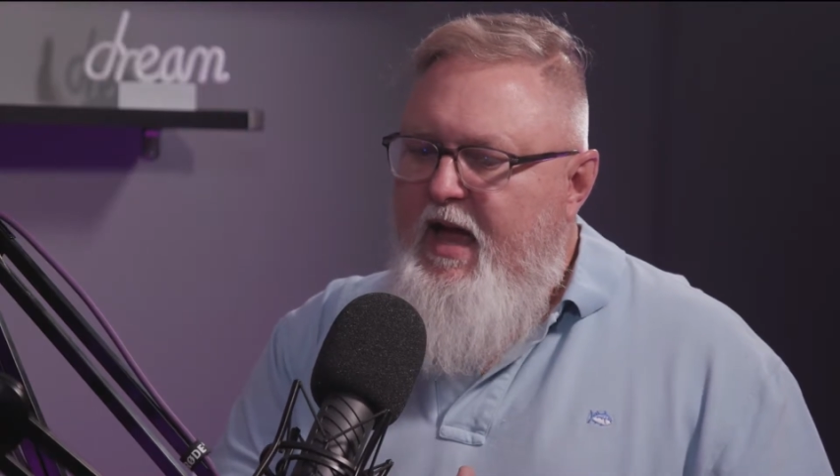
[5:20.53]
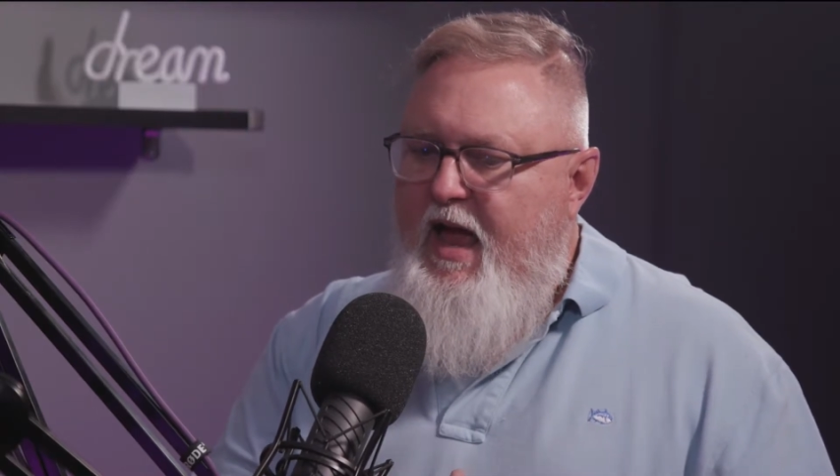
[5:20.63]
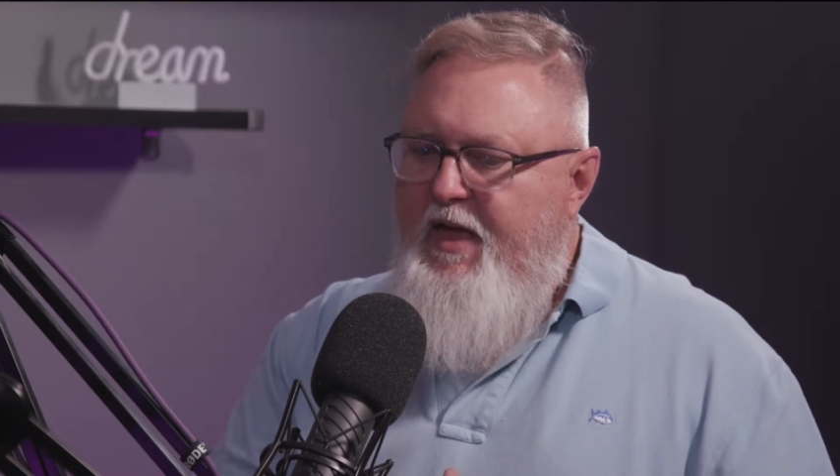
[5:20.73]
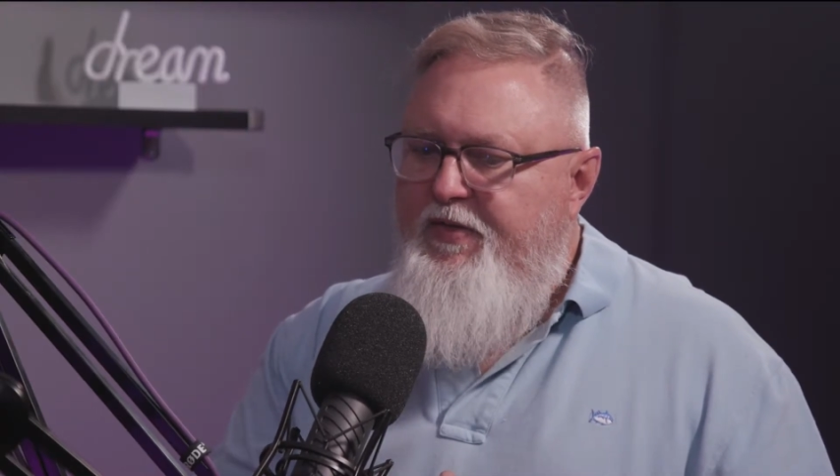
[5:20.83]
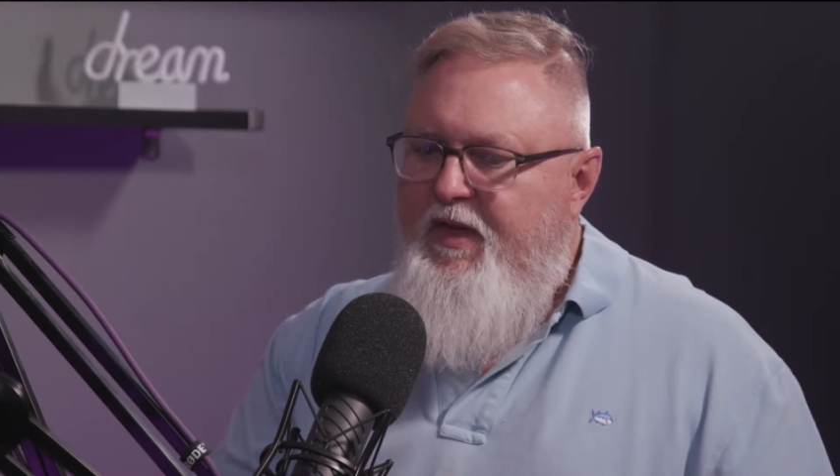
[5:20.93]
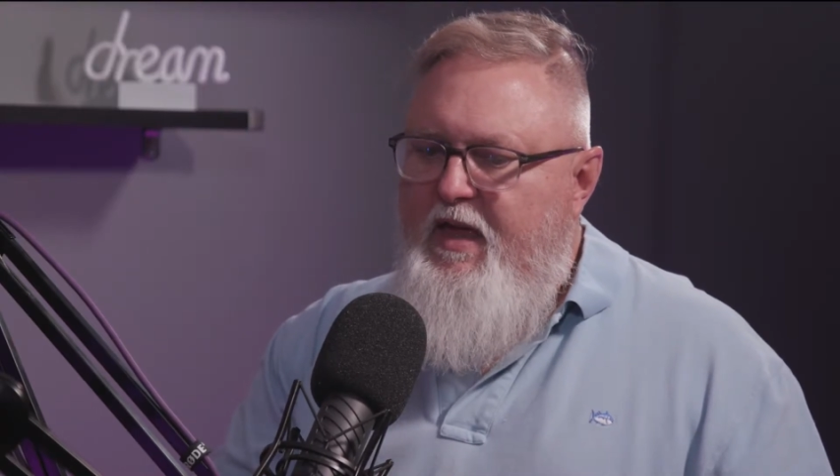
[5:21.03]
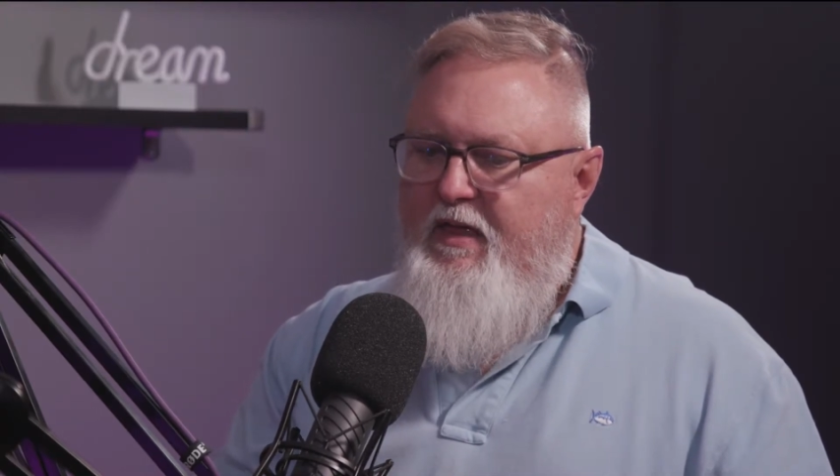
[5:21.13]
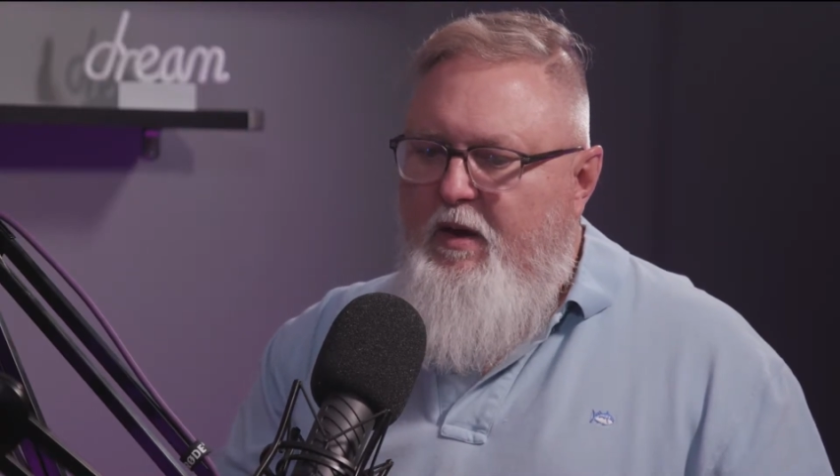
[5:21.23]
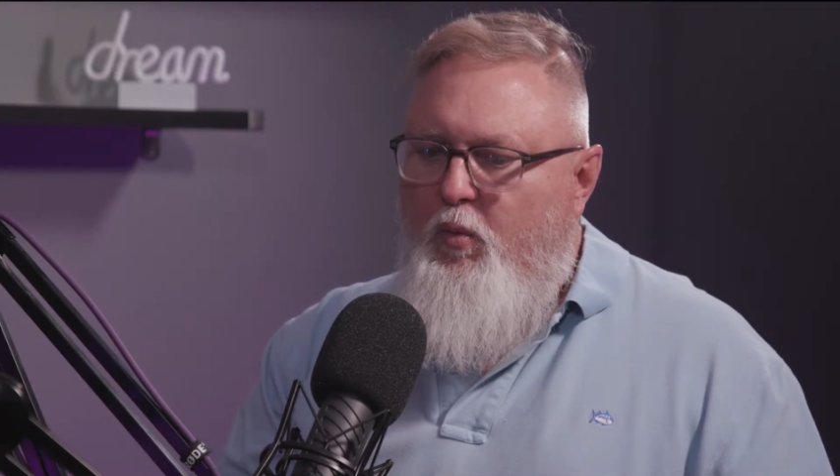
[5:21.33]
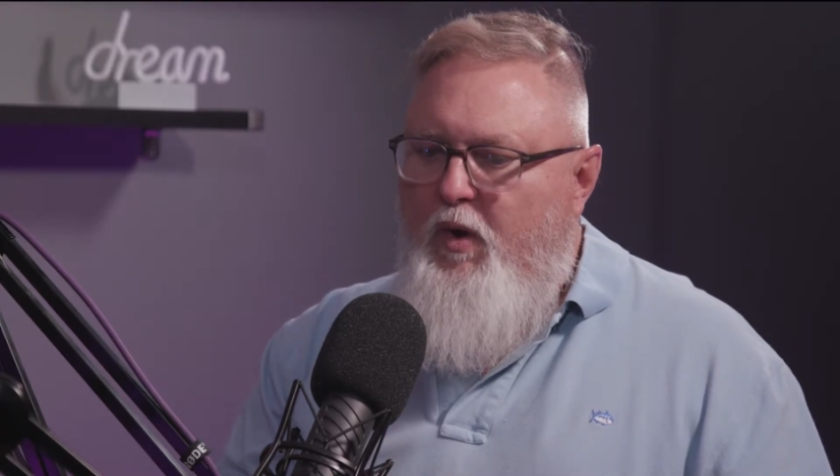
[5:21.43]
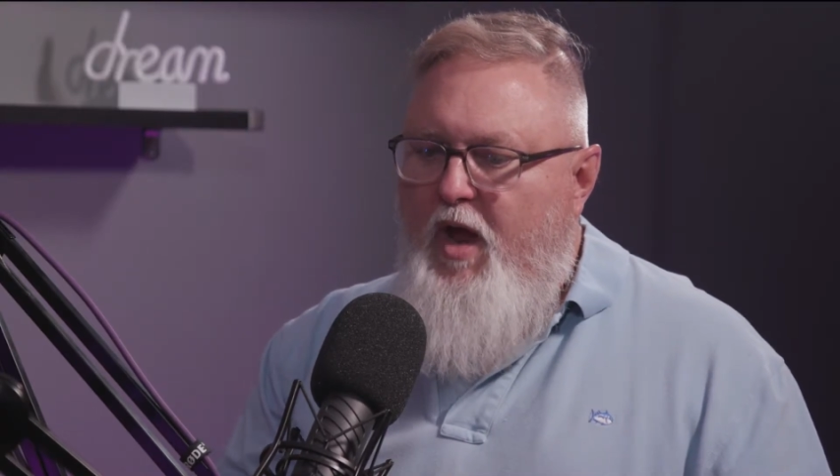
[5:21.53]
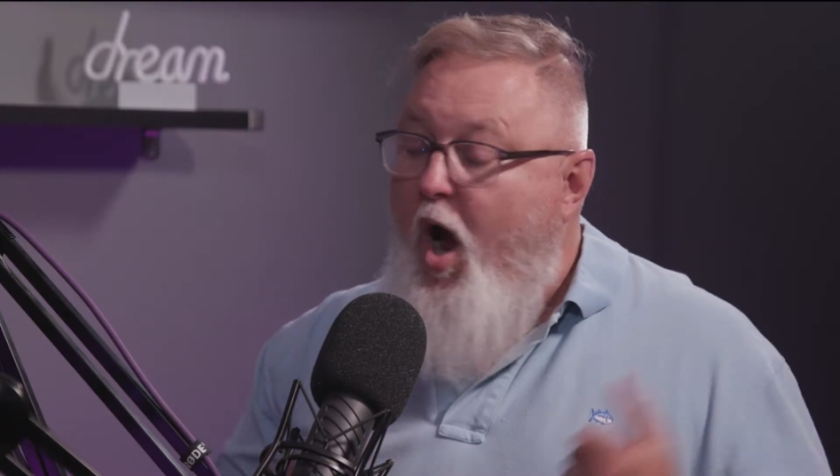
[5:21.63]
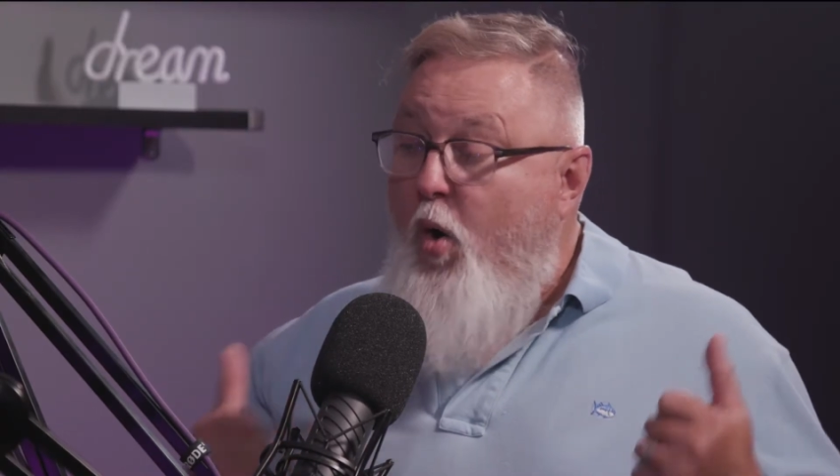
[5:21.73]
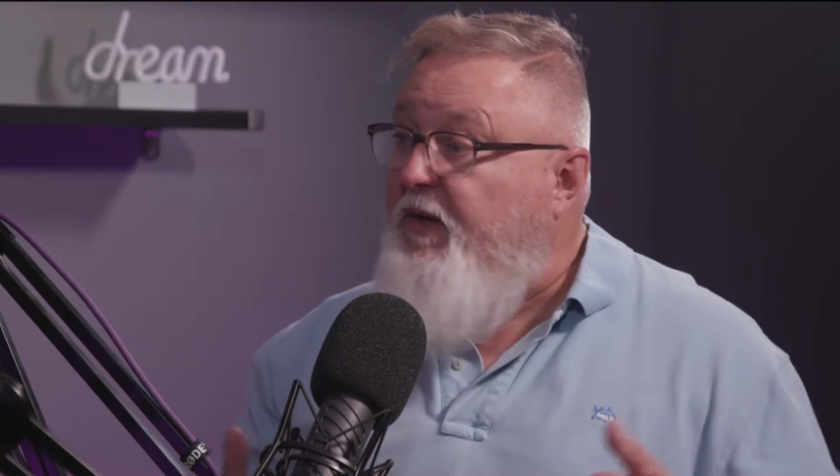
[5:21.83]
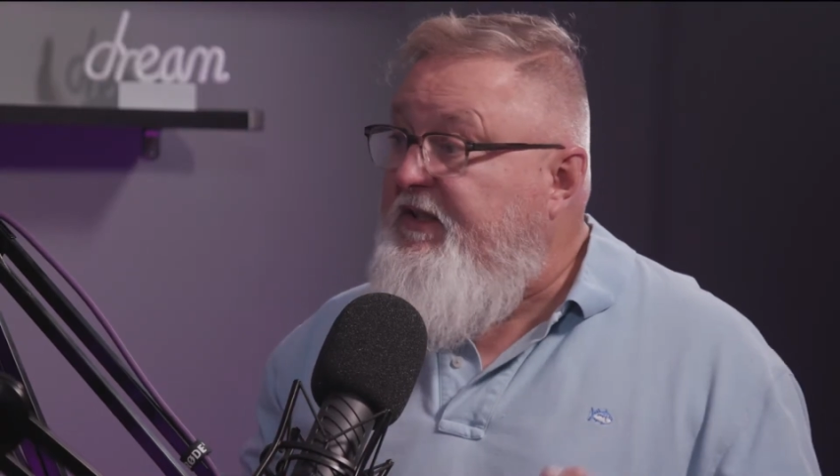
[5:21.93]
and think that we
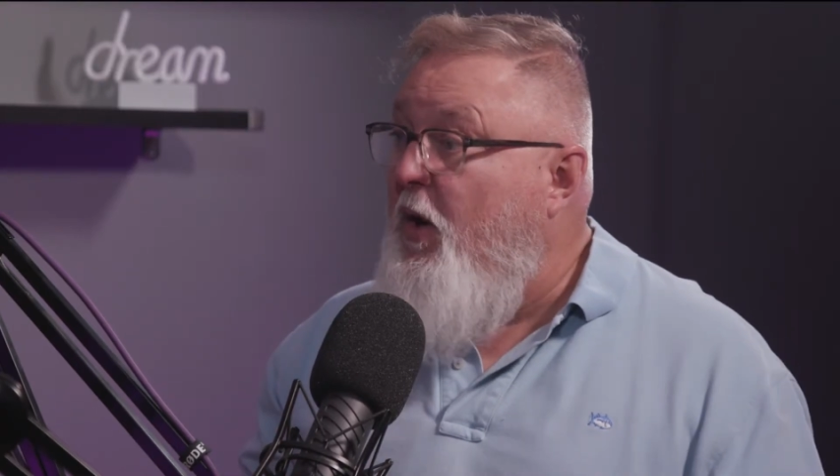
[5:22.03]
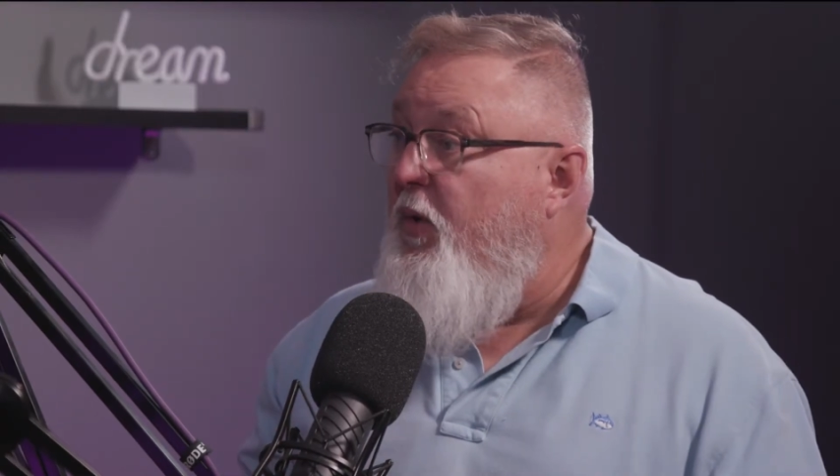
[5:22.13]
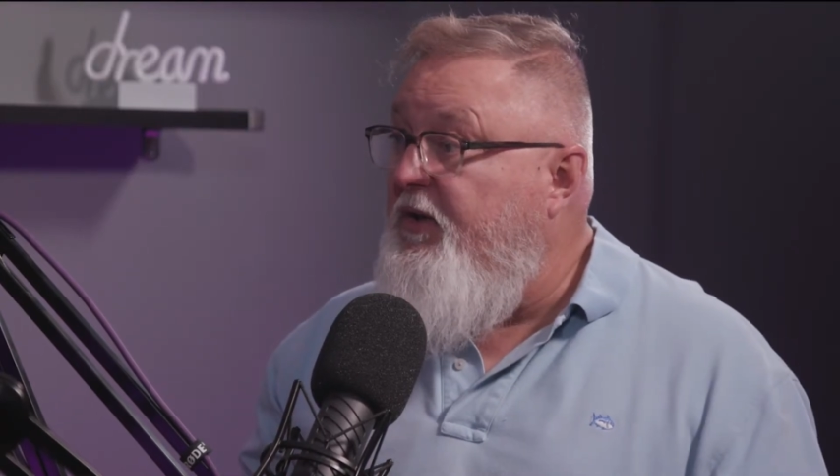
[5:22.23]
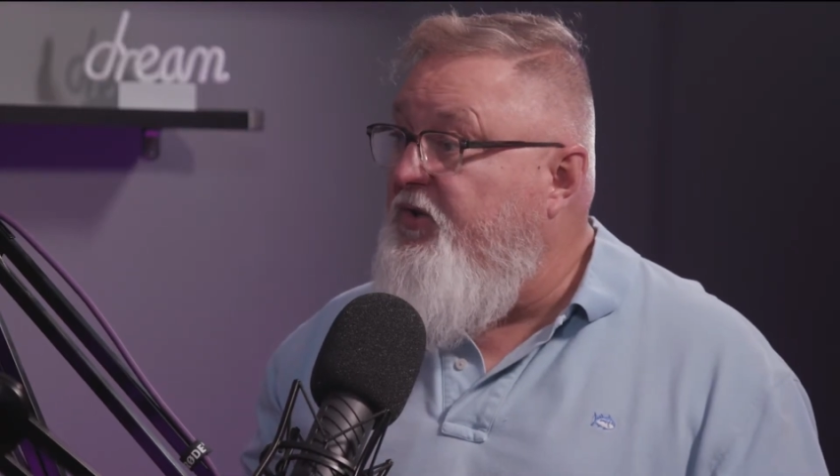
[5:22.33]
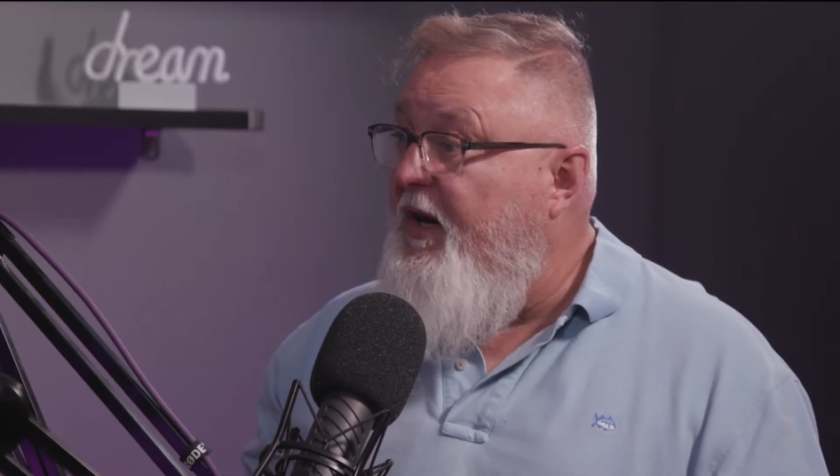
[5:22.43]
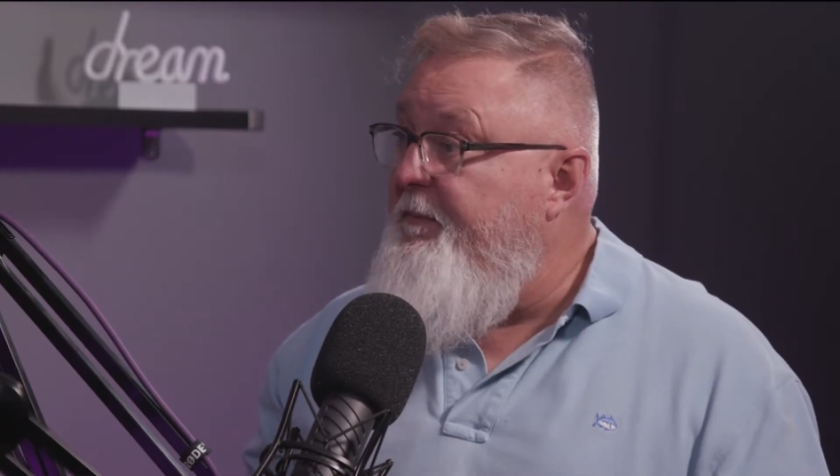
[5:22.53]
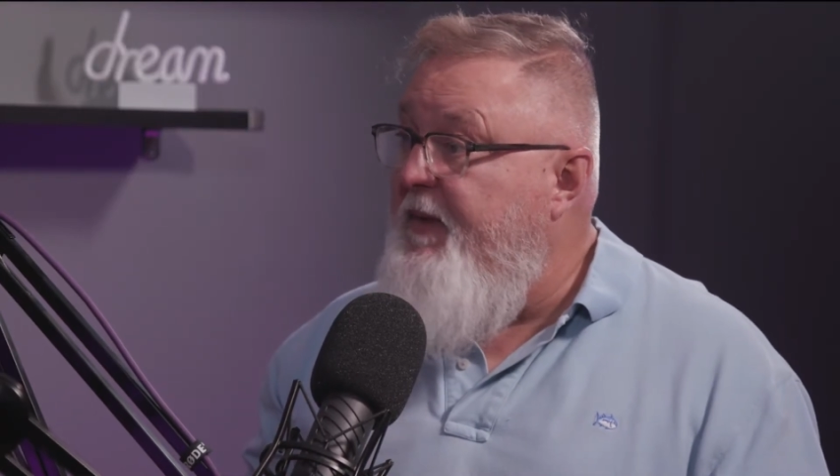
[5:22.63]
always know what a dream